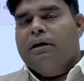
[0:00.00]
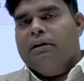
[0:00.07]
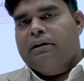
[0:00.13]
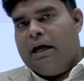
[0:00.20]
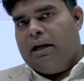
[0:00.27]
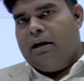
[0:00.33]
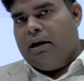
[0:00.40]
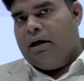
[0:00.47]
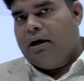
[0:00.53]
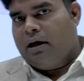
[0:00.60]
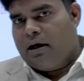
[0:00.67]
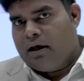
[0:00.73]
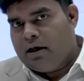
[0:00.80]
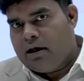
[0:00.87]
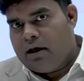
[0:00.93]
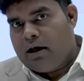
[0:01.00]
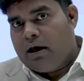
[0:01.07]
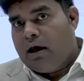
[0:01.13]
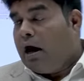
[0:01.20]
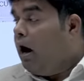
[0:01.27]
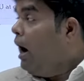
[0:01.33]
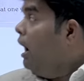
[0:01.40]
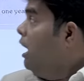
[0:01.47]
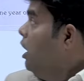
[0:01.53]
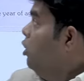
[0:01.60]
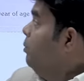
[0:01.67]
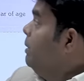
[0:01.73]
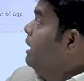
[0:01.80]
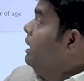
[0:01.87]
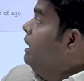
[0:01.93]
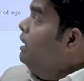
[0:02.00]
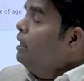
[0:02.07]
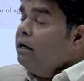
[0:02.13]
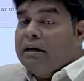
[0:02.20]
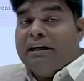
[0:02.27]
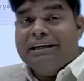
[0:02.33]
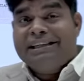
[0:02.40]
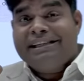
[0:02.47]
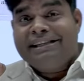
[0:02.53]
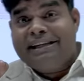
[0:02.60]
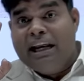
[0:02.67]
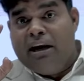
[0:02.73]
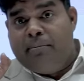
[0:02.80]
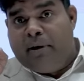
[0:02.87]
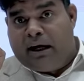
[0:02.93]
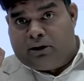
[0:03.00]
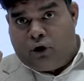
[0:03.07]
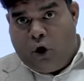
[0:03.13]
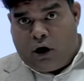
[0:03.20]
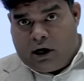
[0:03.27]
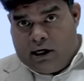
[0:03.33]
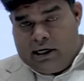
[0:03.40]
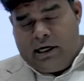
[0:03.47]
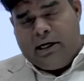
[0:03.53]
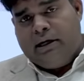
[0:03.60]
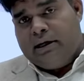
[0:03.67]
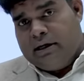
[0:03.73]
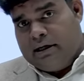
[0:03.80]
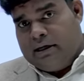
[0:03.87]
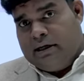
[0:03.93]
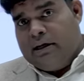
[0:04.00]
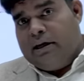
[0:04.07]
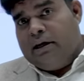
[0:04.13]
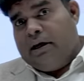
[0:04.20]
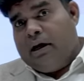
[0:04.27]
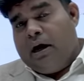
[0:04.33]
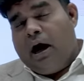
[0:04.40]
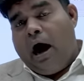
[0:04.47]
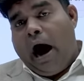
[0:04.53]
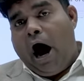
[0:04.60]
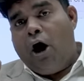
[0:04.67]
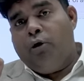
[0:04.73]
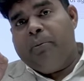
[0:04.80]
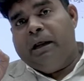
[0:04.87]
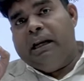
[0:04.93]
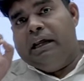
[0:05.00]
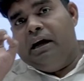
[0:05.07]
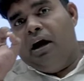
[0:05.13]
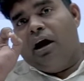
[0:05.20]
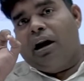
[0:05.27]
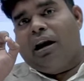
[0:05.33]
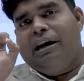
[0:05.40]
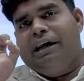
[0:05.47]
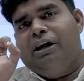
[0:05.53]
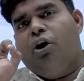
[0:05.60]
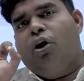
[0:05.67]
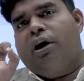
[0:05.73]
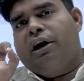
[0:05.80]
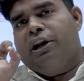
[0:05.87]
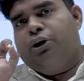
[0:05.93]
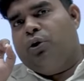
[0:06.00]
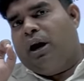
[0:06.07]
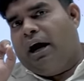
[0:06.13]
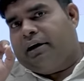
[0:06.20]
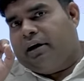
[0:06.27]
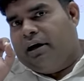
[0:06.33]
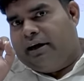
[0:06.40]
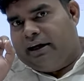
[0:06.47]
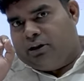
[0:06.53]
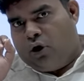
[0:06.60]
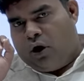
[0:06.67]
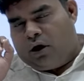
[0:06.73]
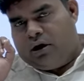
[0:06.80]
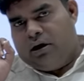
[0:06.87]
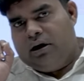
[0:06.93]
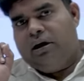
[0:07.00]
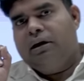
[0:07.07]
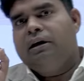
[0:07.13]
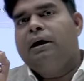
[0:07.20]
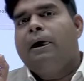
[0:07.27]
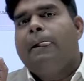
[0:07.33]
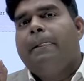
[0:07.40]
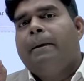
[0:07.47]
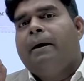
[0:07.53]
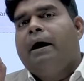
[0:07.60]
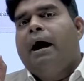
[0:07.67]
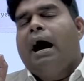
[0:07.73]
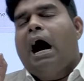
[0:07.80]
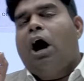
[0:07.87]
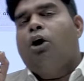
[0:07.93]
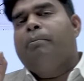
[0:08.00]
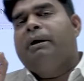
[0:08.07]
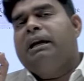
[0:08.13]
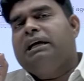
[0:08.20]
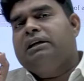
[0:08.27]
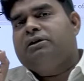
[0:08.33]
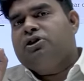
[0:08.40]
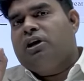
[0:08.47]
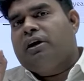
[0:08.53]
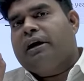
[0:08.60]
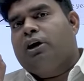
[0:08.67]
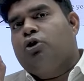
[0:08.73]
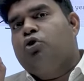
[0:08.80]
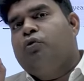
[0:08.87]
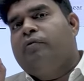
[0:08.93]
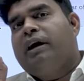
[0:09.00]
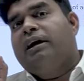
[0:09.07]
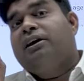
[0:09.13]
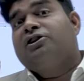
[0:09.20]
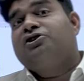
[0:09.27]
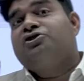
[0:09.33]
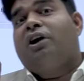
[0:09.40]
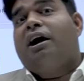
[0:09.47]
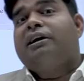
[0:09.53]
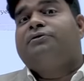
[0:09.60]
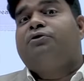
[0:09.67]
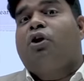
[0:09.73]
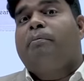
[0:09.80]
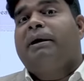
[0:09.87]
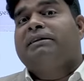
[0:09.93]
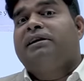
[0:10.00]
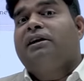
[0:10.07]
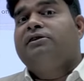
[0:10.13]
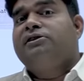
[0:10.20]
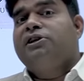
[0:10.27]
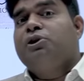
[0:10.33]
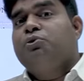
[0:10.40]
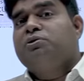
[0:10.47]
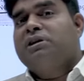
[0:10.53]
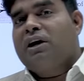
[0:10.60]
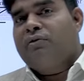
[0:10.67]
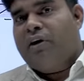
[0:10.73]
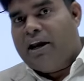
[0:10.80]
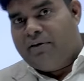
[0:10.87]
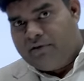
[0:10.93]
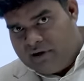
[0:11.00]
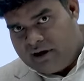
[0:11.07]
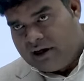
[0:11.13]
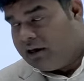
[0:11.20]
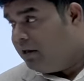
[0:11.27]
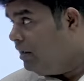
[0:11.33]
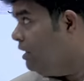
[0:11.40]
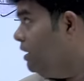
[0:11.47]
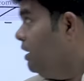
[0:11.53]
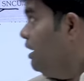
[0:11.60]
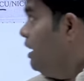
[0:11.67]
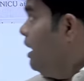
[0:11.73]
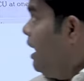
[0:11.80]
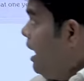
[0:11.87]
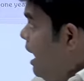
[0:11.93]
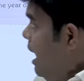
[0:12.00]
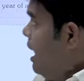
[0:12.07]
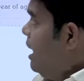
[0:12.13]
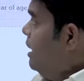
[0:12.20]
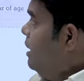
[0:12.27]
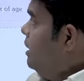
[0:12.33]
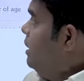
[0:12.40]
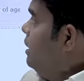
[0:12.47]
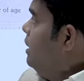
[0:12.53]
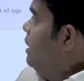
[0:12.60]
then how many stillbirth occurred, how many early or neonatal death occurred, how many children who were discharged from SNCU survived, and